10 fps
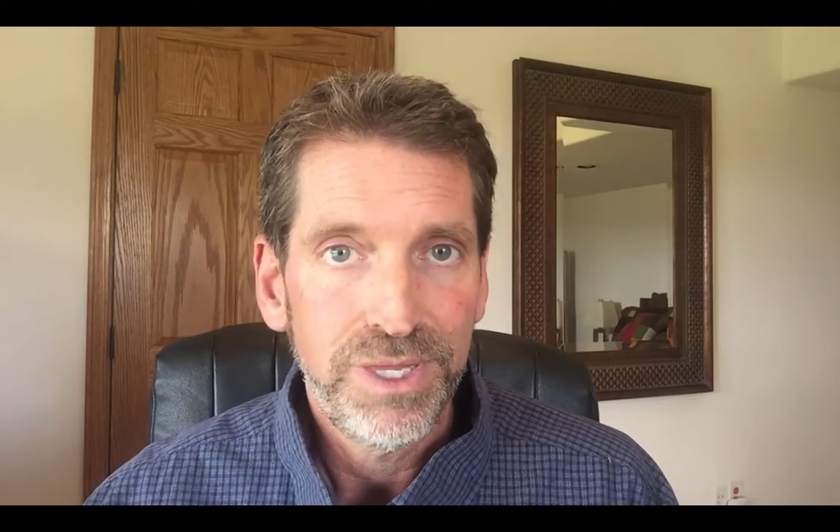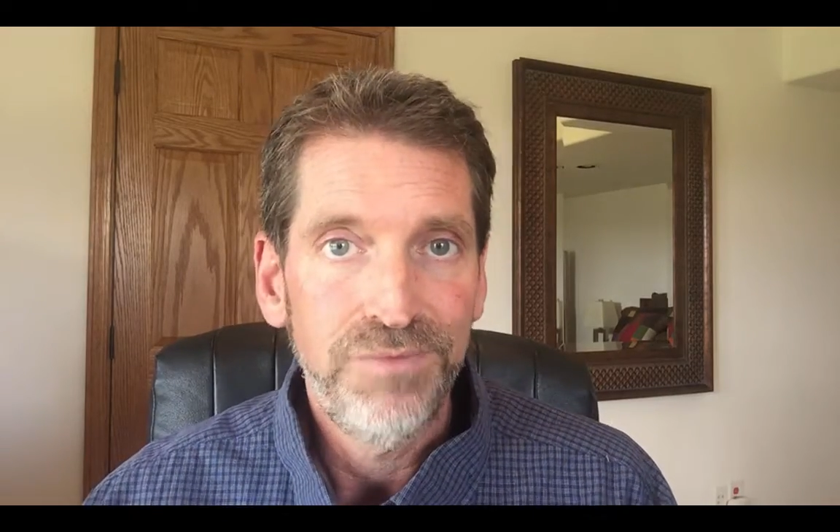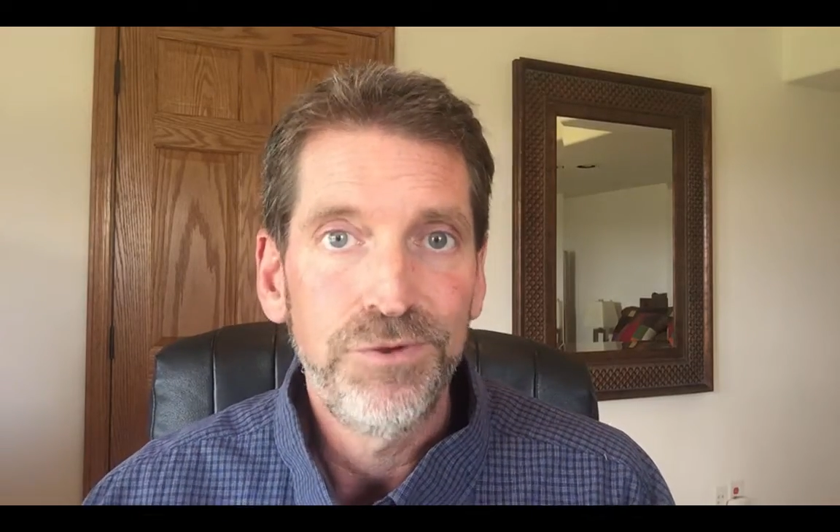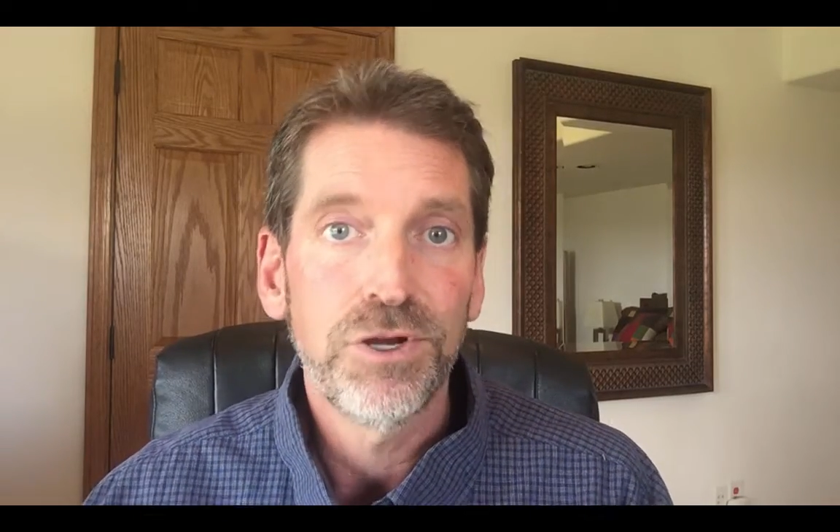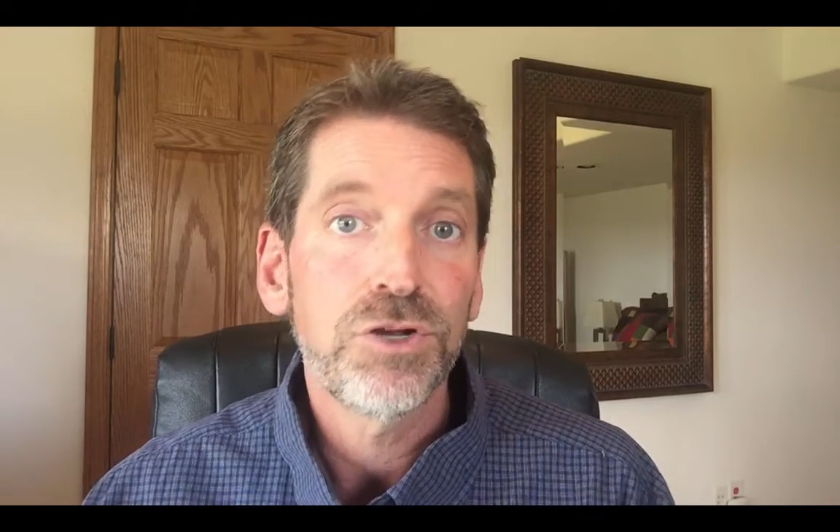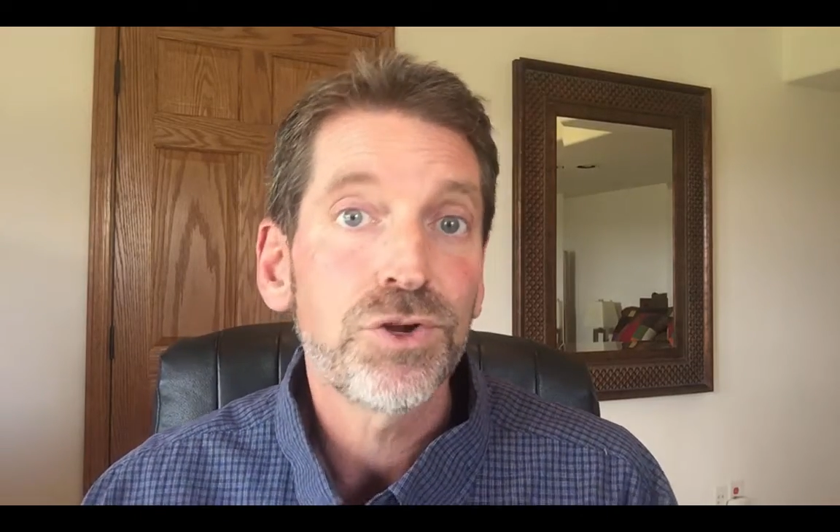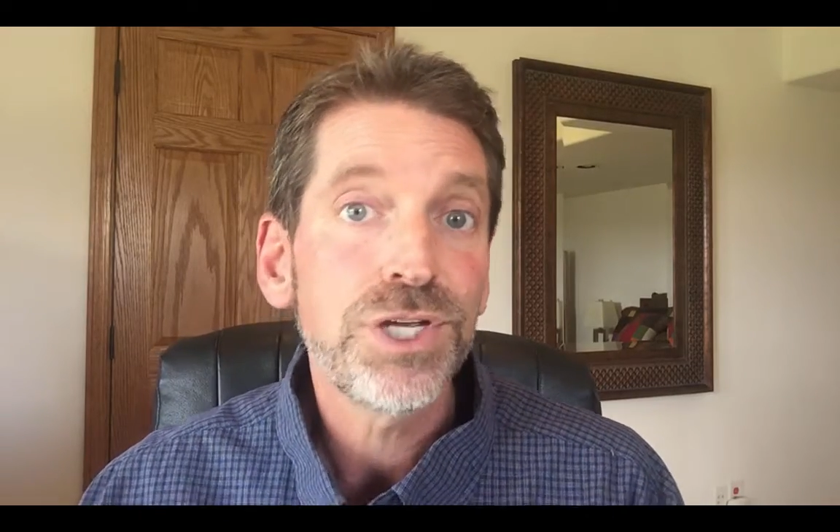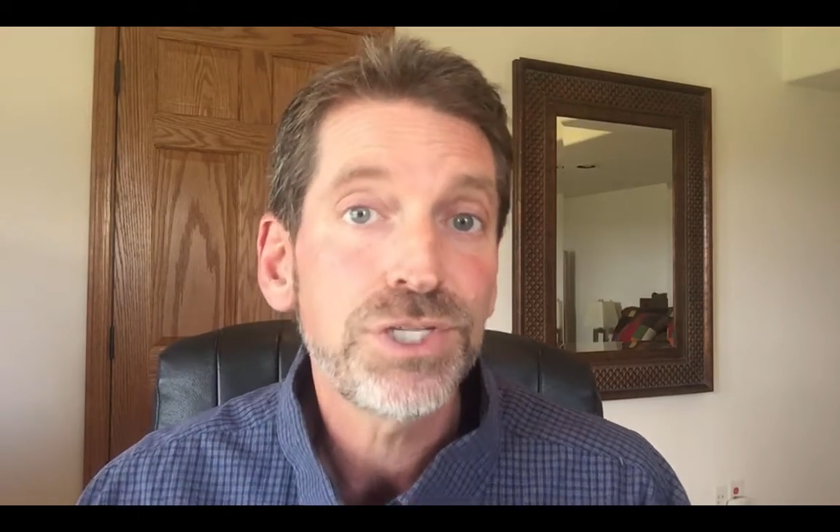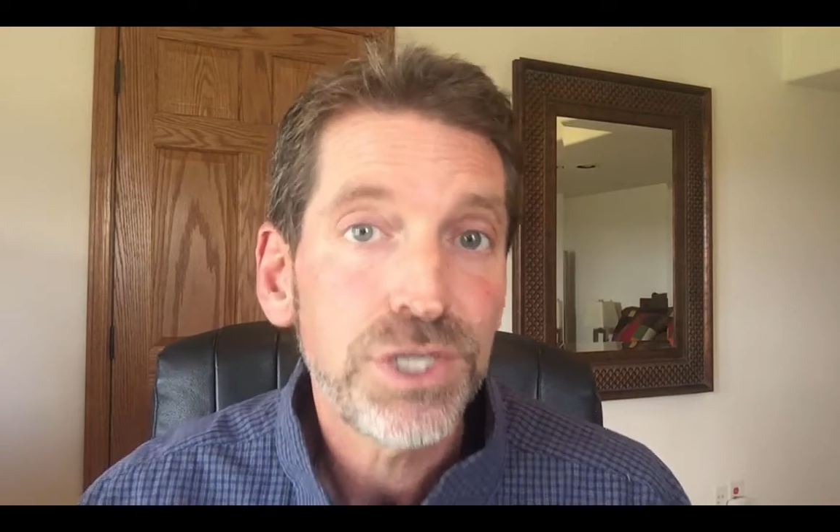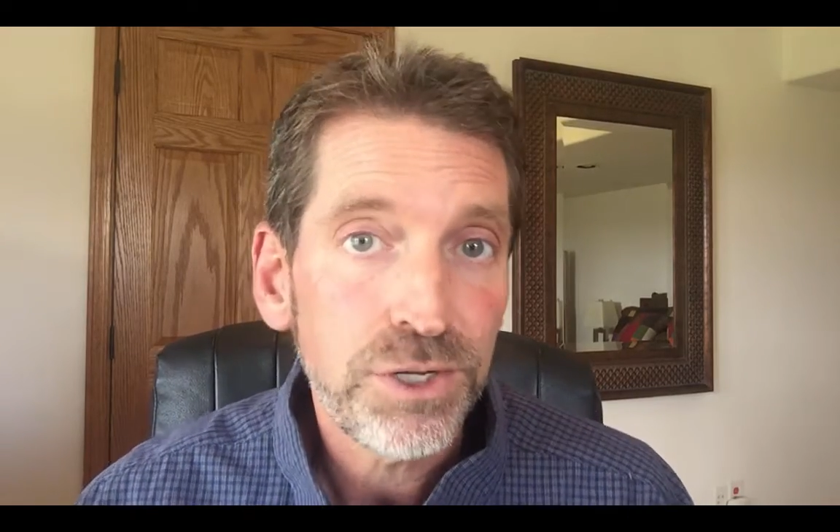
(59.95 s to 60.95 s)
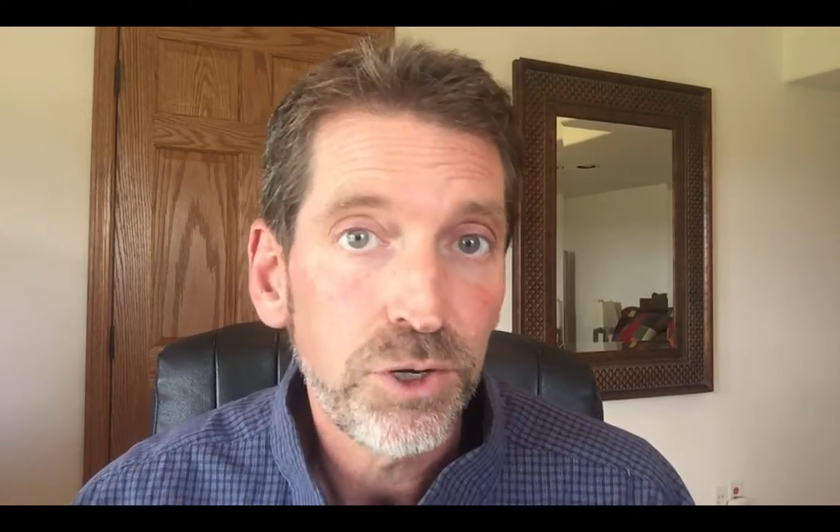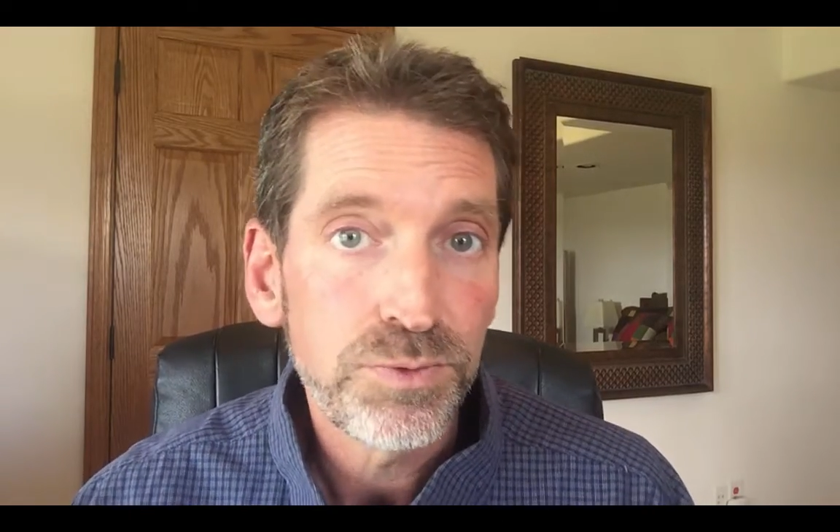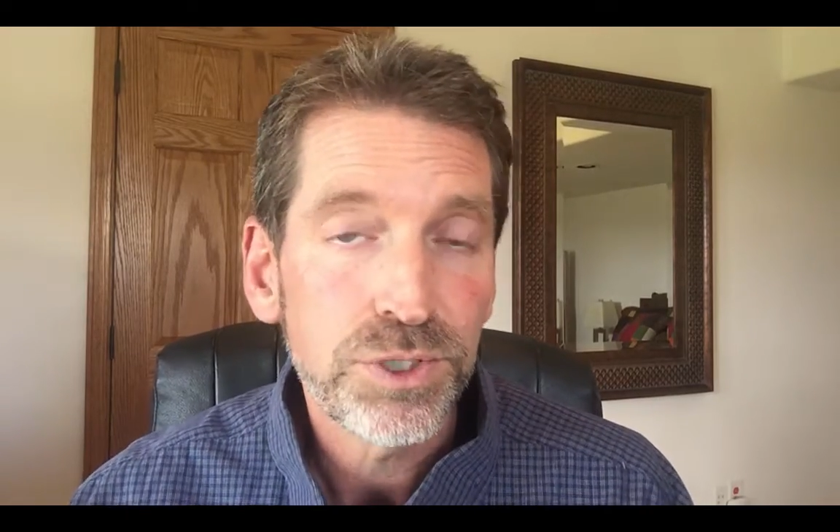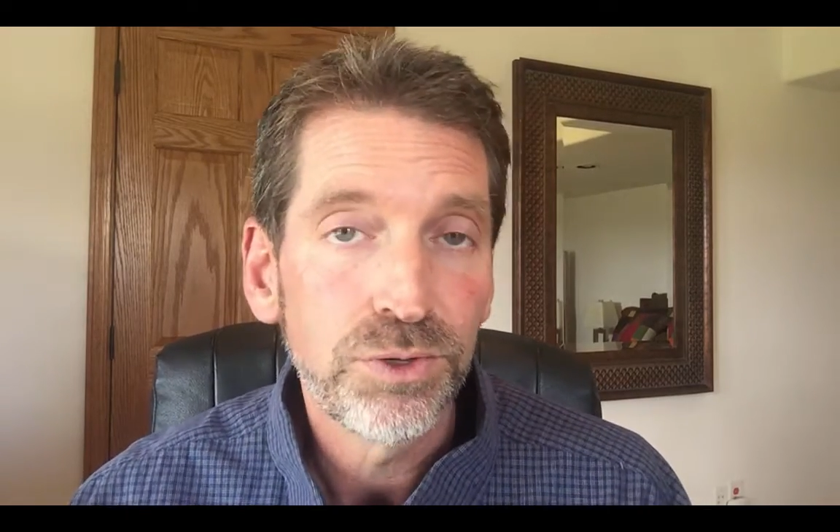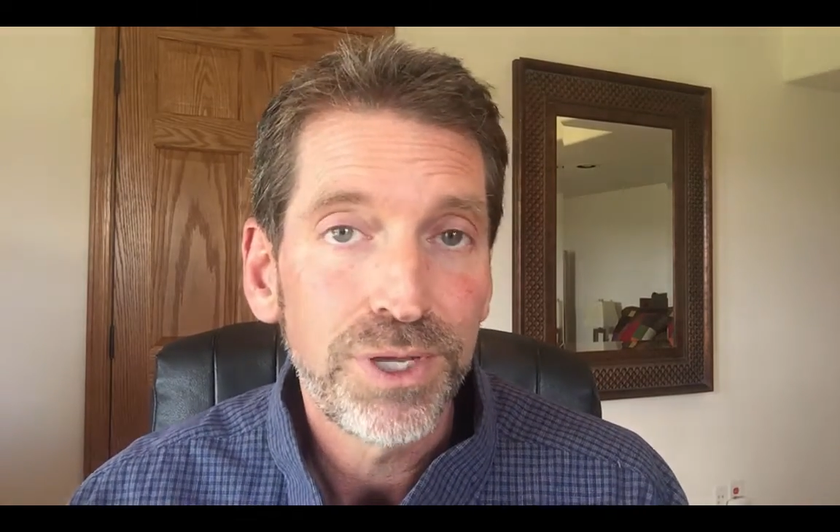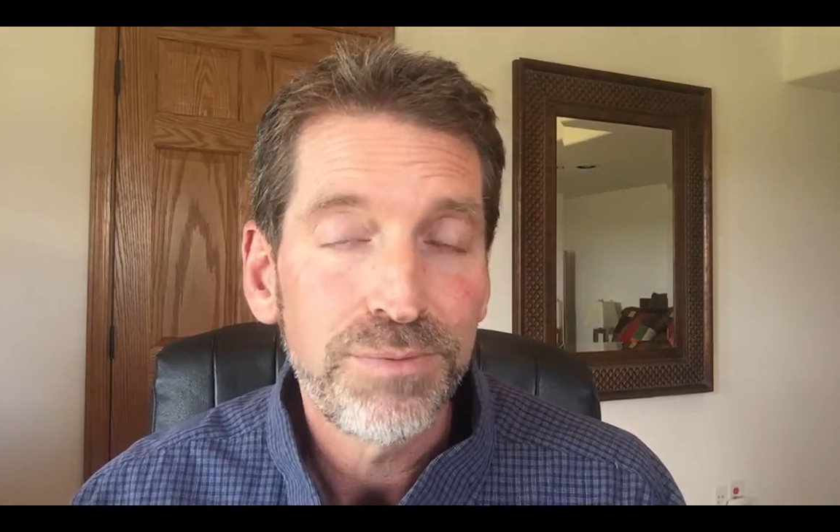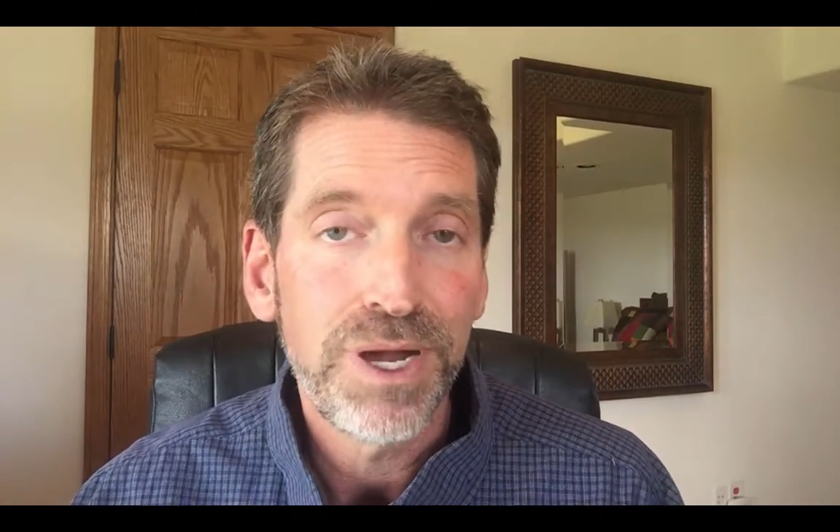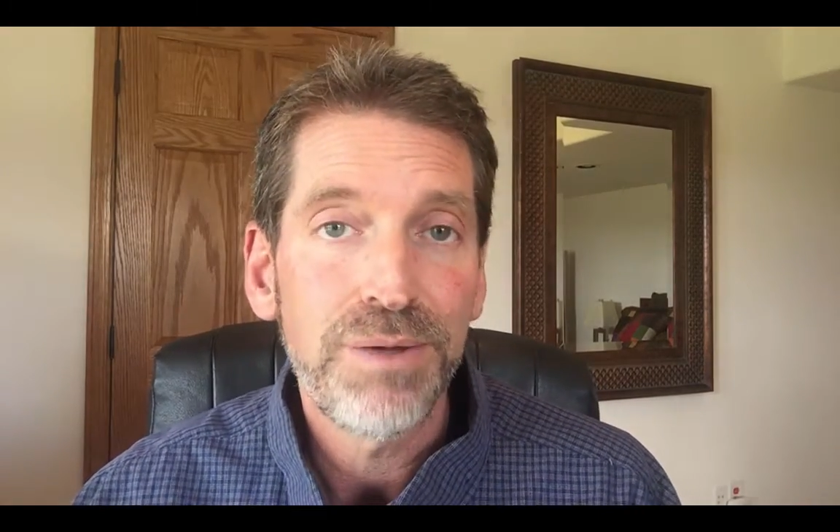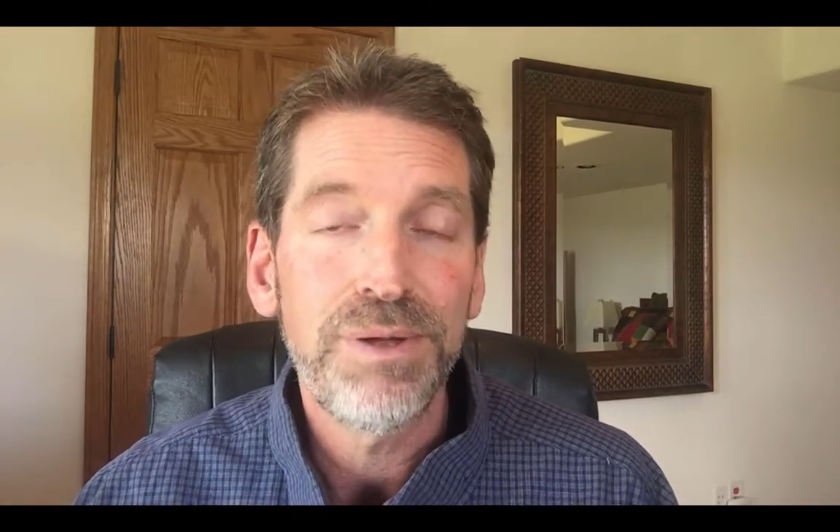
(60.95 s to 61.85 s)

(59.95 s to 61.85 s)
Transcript: If you're a Christian homeschooling mom,